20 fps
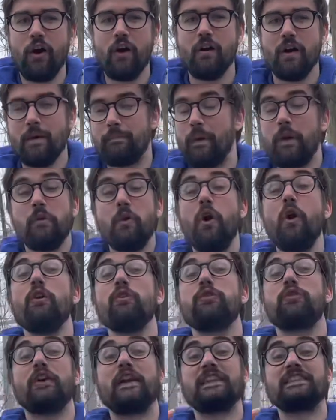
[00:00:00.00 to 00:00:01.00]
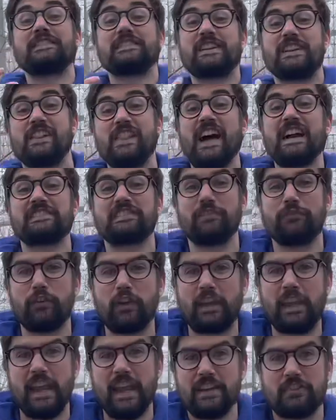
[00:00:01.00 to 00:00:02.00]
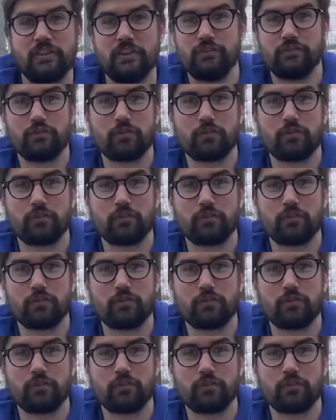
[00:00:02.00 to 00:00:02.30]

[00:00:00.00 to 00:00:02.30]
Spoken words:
about all things classification.